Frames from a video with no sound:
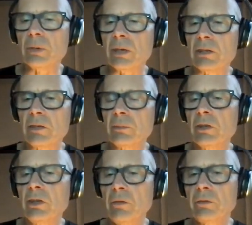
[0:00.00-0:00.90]
but you have to
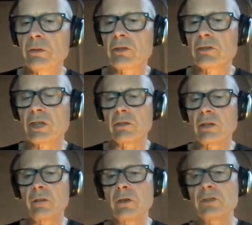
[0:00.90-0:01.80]
be careful because they have a
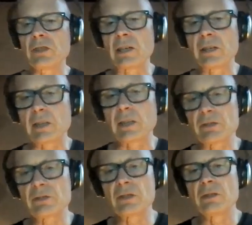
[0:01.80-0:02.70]
lot of oxalic
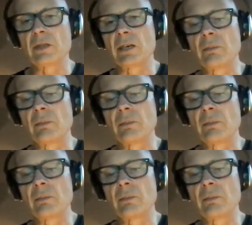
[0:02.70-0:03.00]
acid,